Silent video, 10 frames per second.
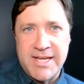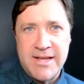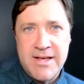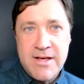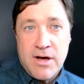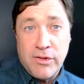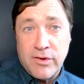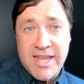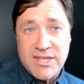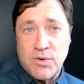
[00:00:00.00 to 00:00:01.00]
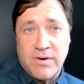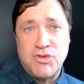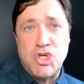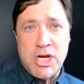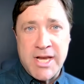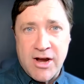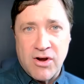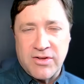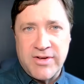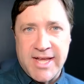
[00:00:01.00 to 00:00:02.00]
And other than sort of
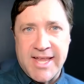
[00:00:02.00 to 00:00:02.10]
generically,